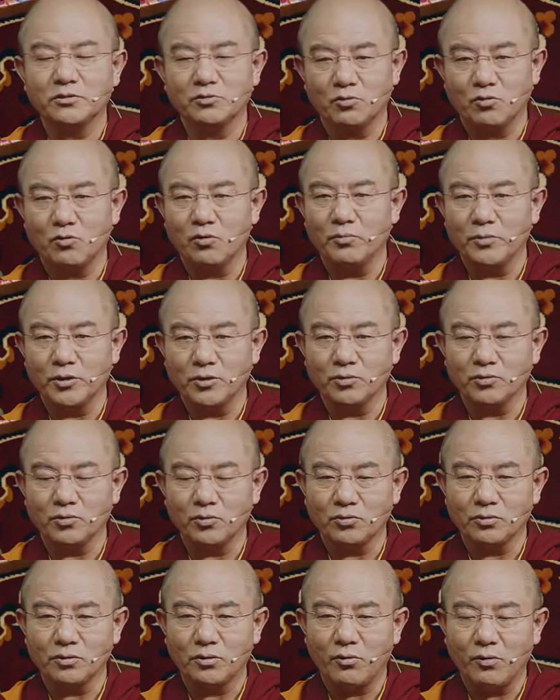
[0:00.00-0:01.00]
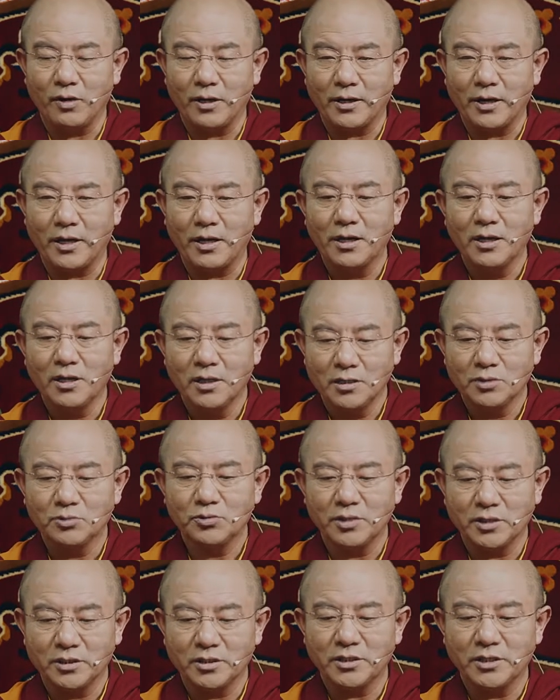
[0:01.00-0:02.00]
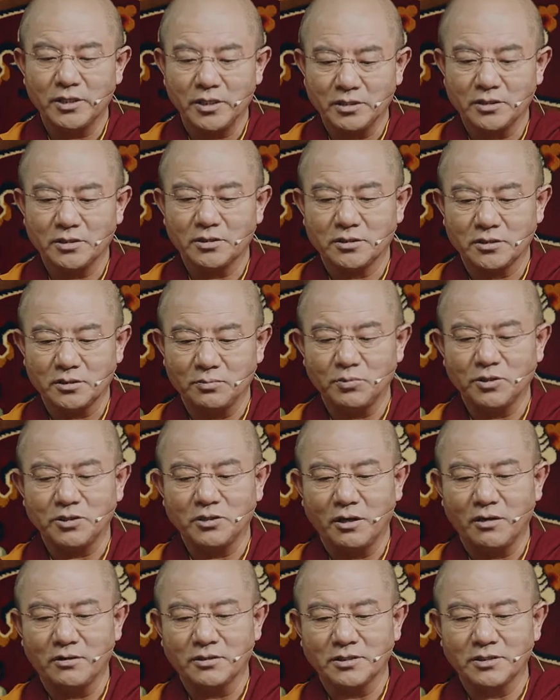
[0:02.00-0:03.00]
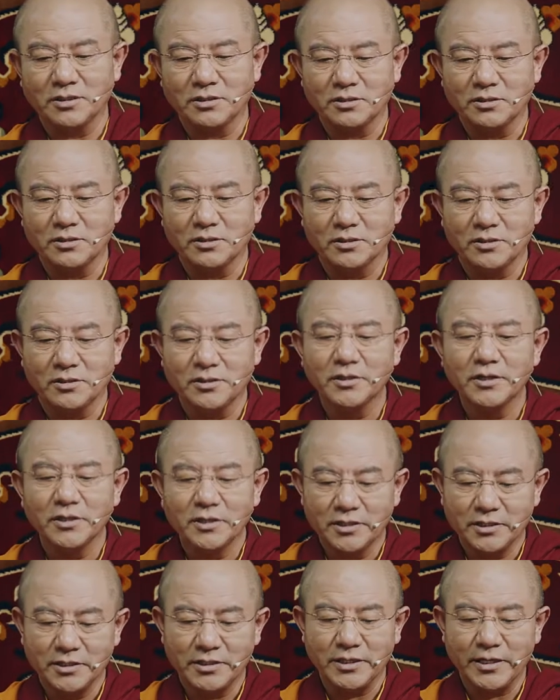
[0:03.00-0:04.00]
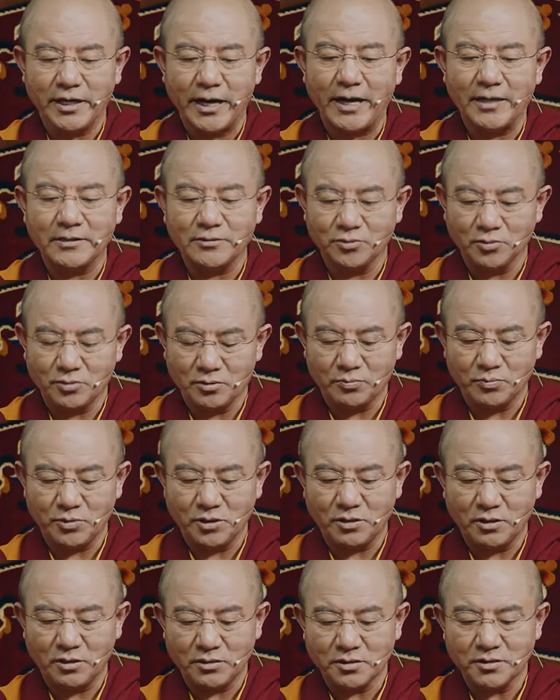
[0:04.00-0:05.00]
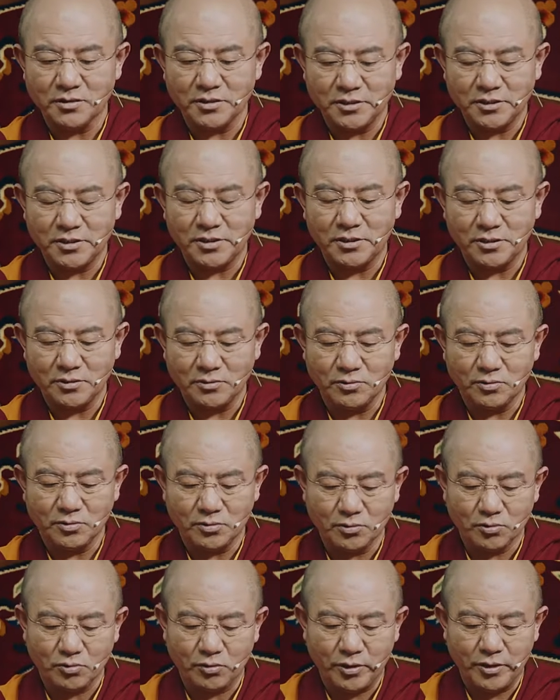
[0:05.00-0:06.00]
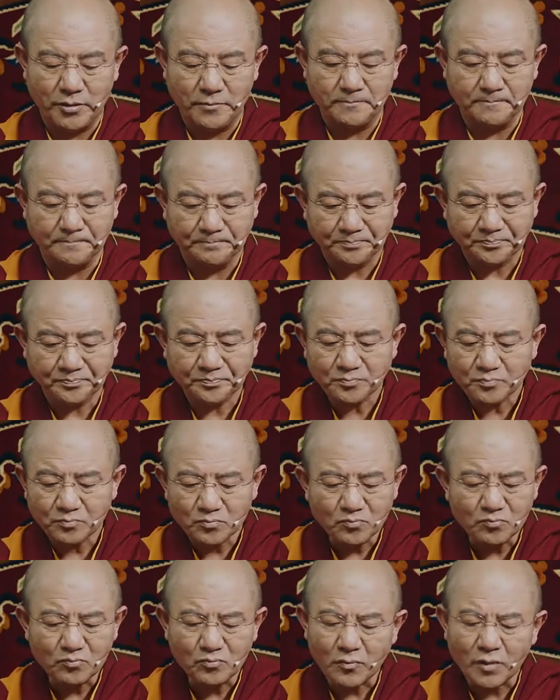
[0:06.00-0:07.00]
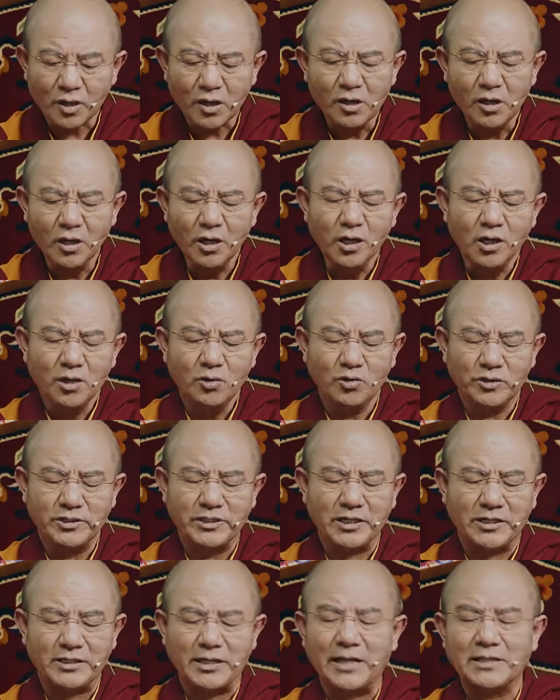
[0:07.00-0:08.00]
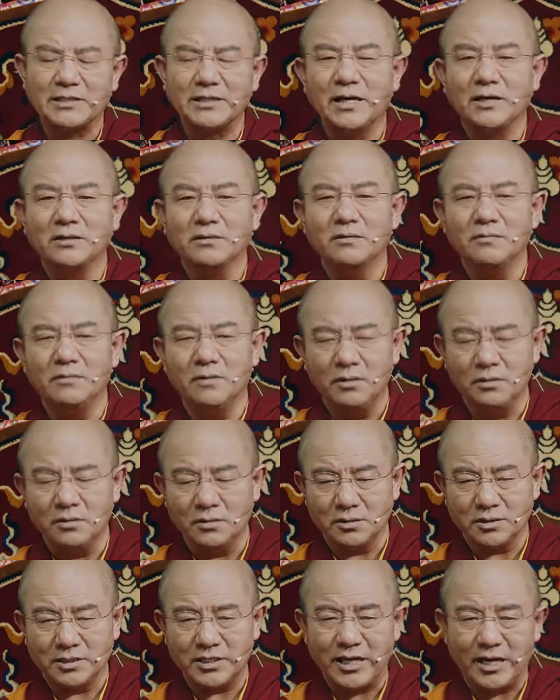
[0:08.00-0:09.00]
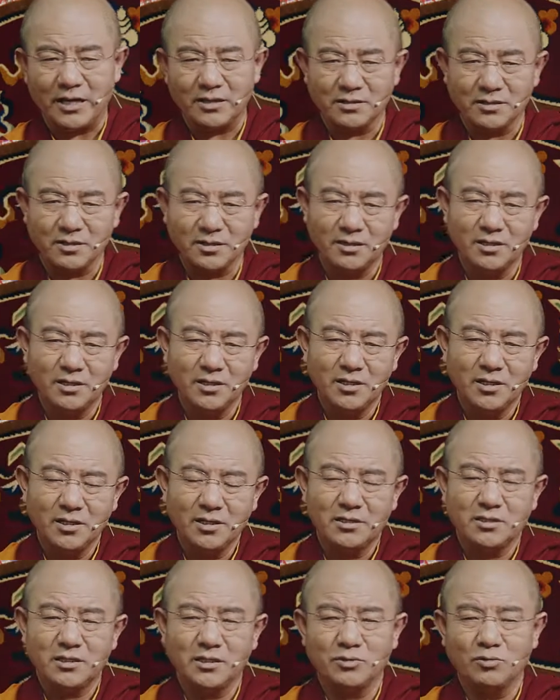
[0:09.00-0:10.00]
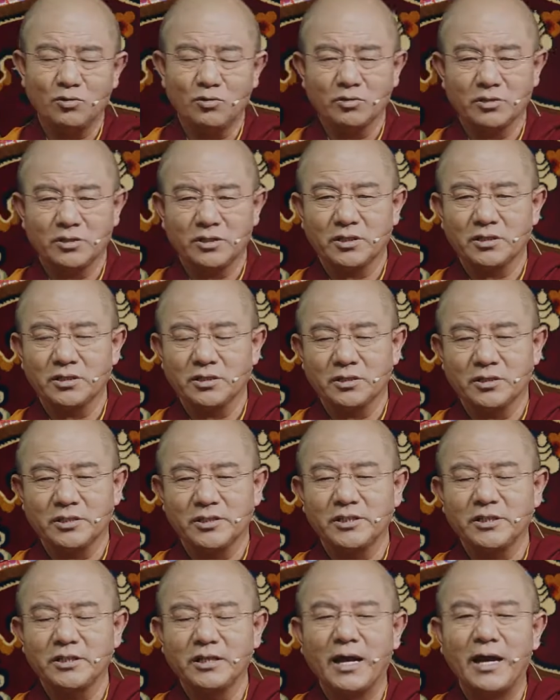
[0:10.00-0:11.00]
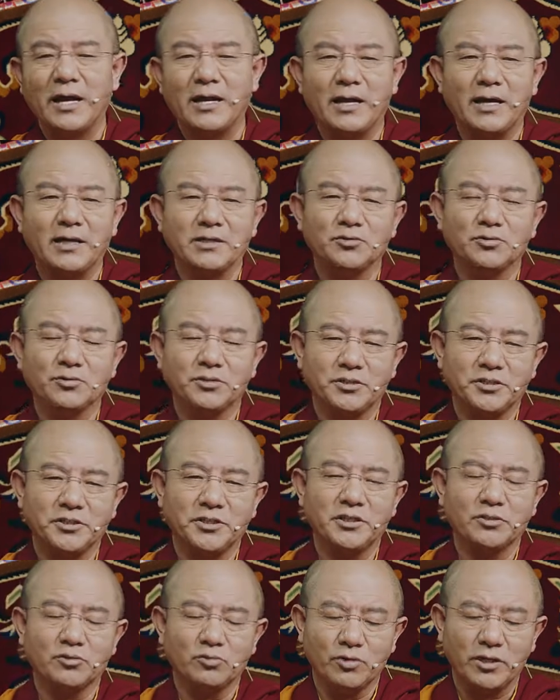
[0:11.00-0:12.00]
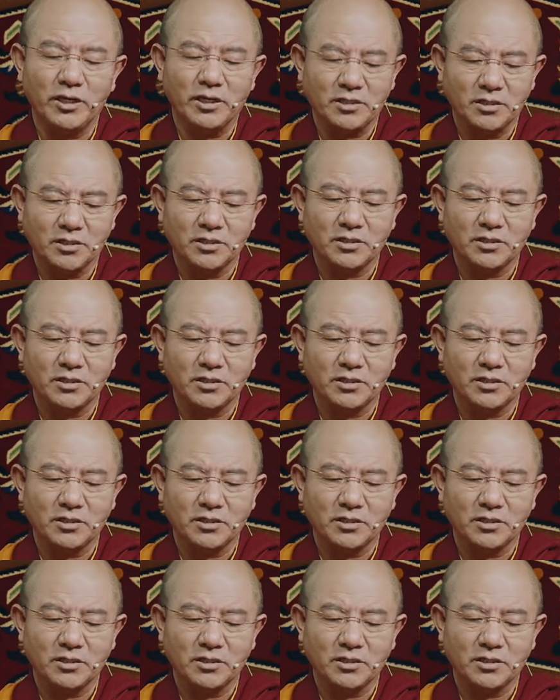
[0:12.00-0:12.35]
where the teachings are on the Buddha nature. It is quite important to understand what the Buddha nature is. If not, then it's such a pity.